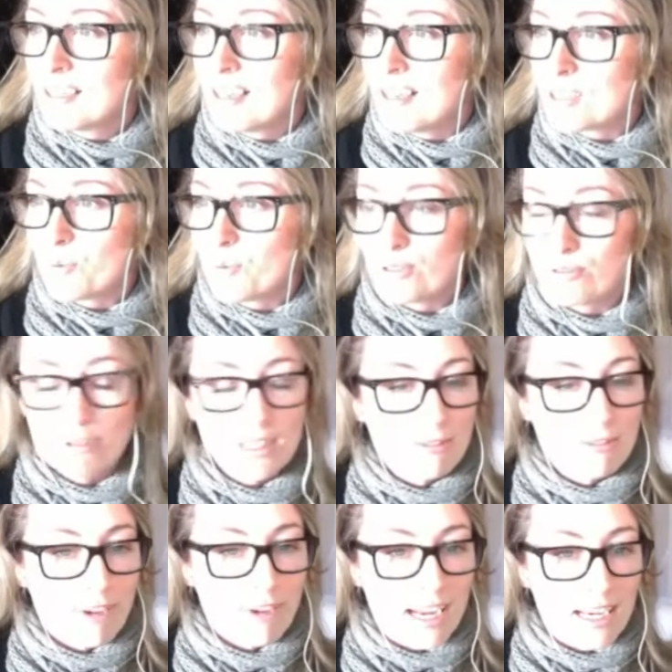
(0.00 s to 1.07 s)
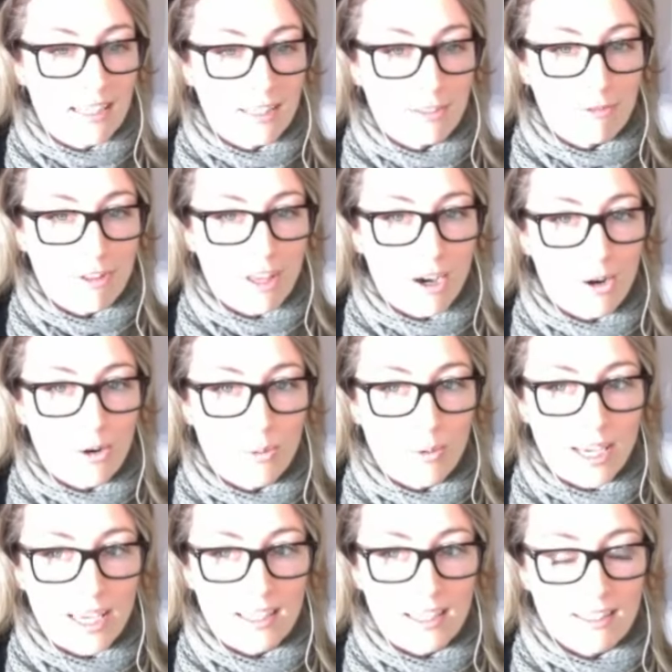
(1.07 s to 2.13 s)
It's been really rainy for the whole
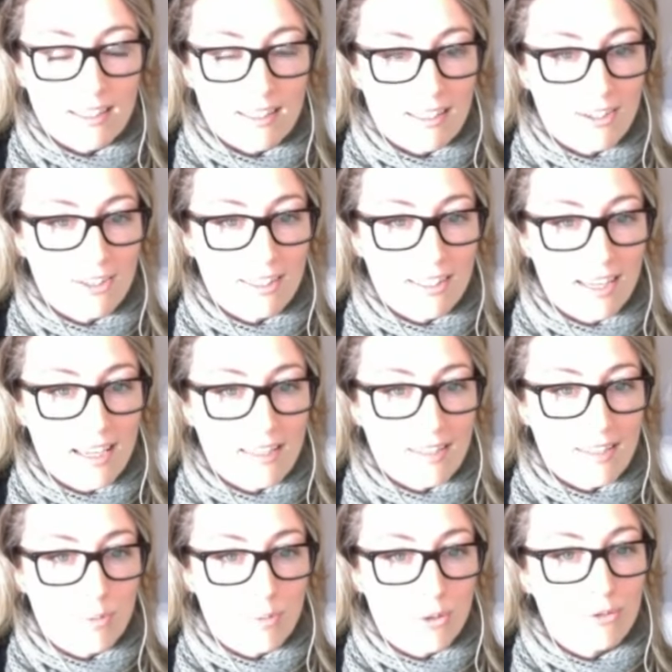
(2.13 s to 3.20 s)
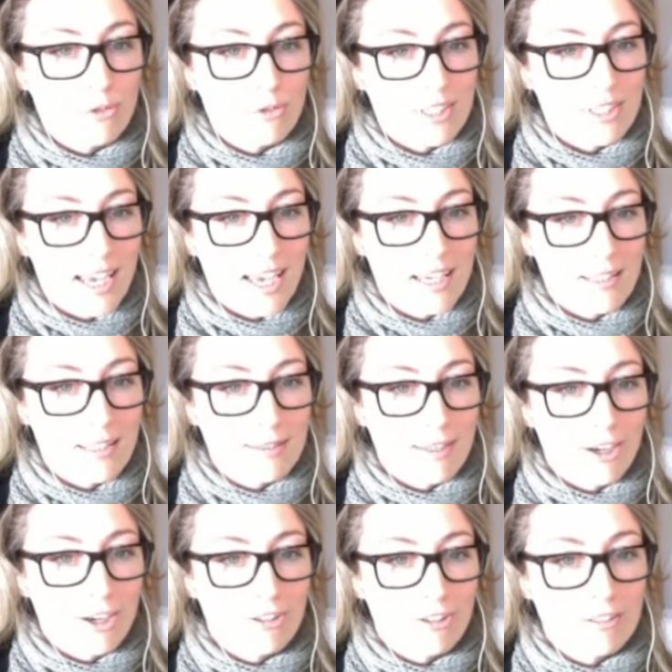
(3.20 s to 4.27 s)
week, and so today's this beautiful day,
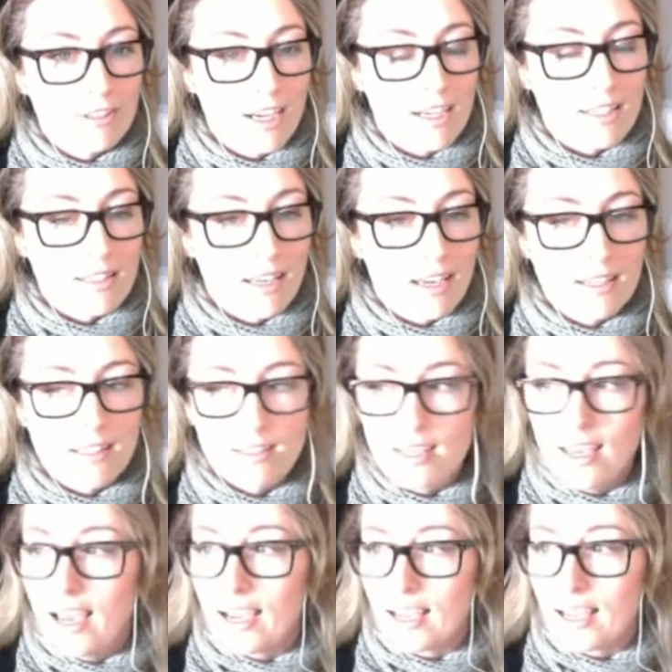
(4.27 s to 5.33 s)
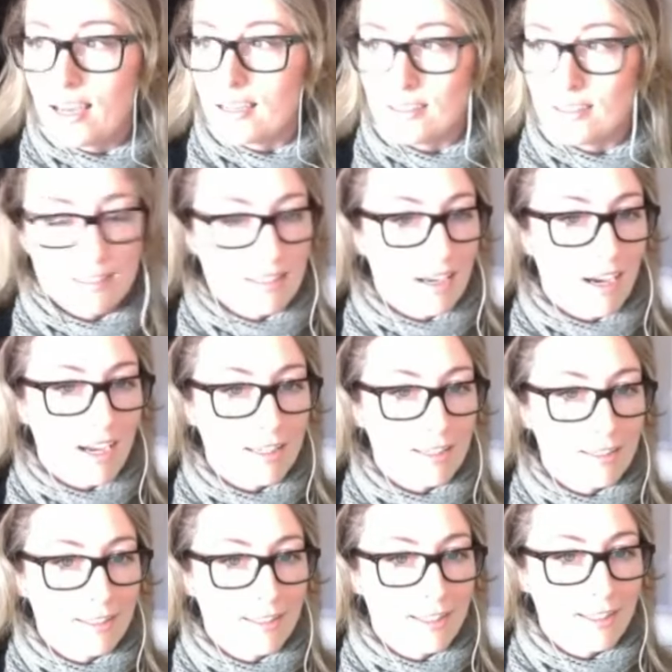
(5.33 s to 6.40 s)
so I decided to hang out inside.